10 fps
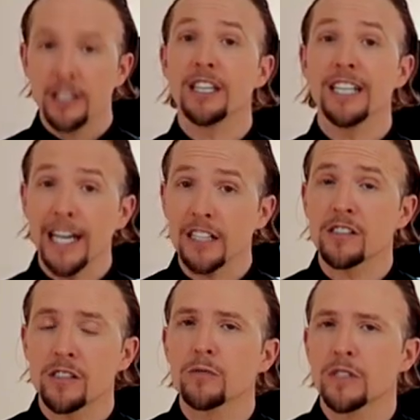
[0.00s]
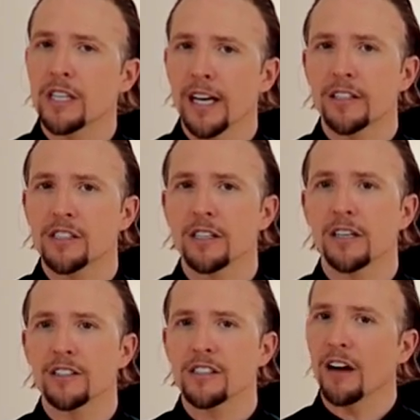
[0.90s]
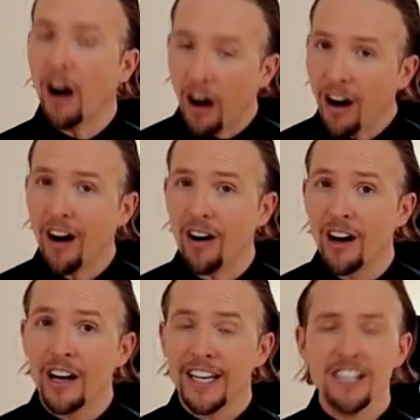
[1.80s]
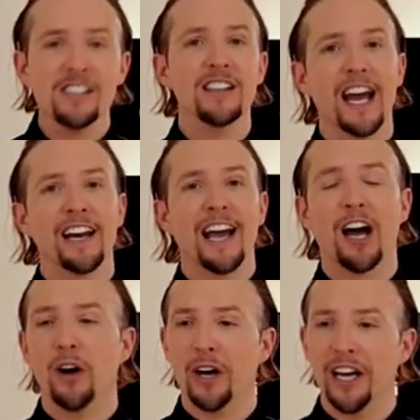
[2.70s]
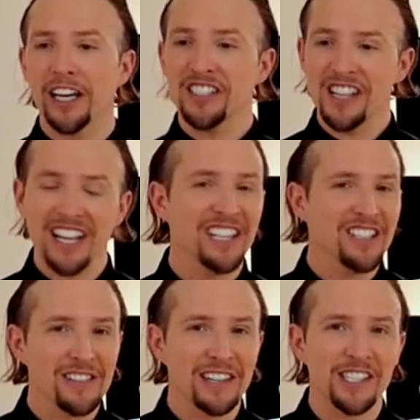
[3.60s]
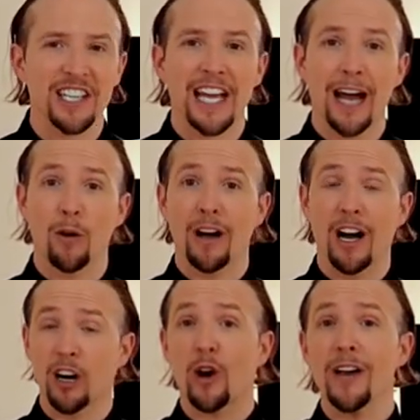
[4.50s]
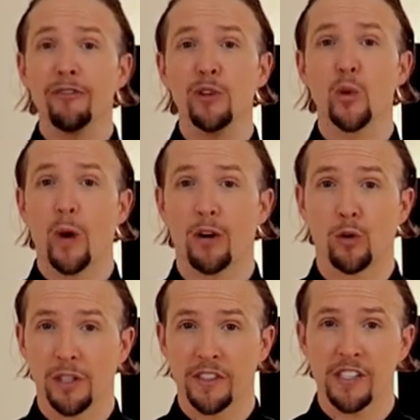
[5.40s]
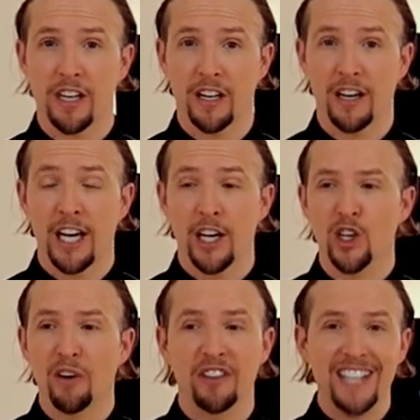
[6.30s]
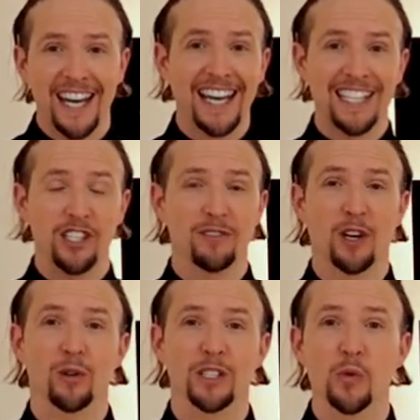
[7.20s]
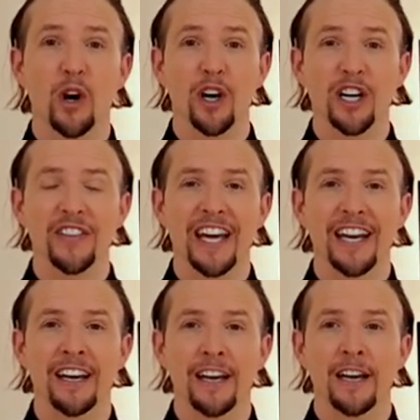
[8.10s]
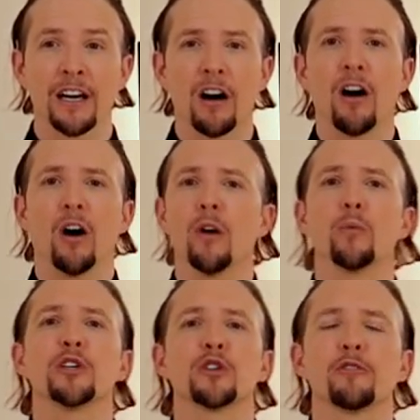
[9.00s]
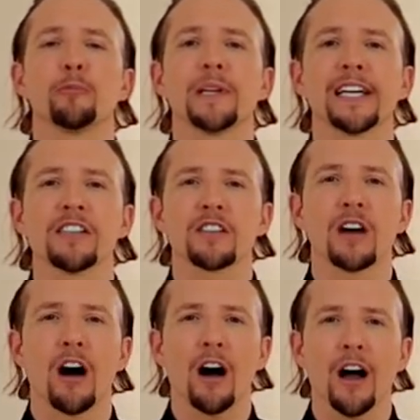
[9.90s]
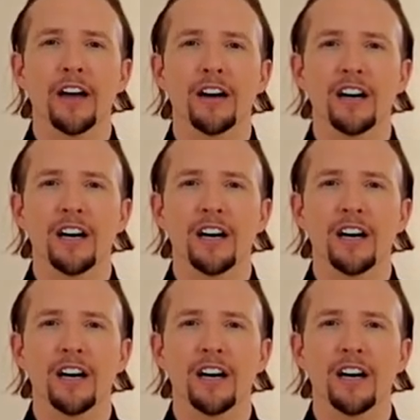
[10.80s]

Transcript: Yes, was the answer. And I said, isn't that interesting how ungrateful you are all of a sudden? You know, for decades you've done all this work and then, we should have placed higher.